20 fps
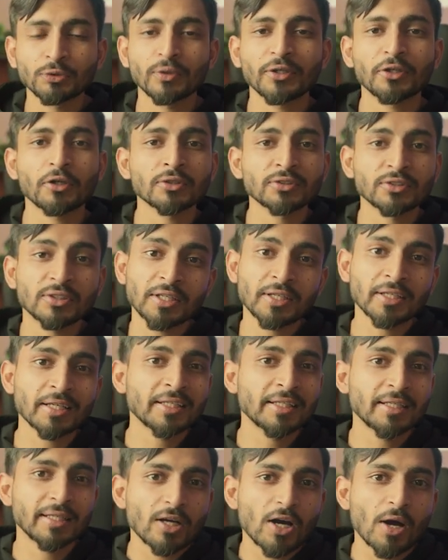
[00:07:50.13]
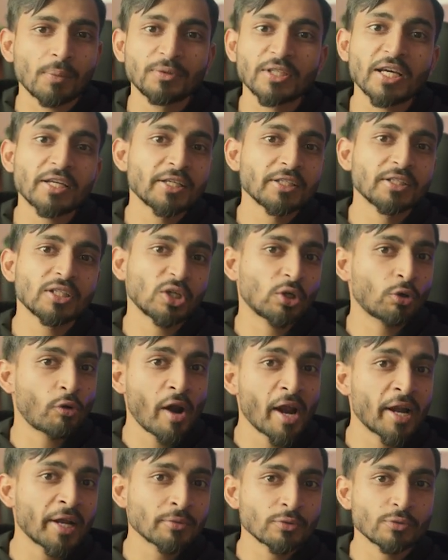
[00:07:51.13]
we're constantly updating the
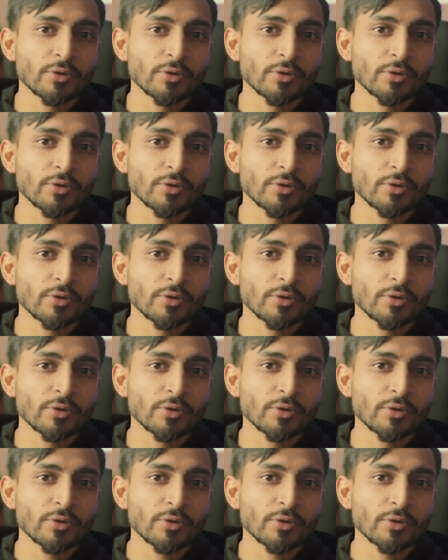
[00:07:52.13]
creatives,